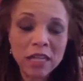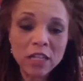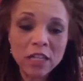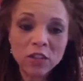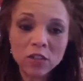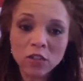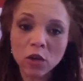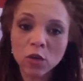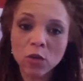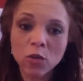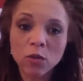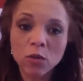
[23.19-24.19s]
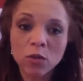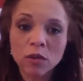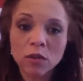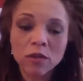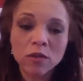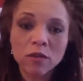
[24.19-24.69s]
So
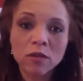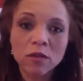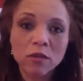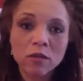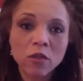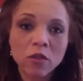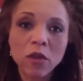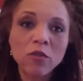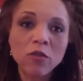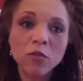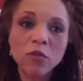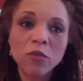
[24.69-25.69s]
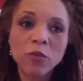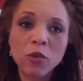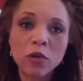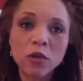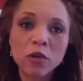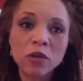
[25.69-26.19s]
so even before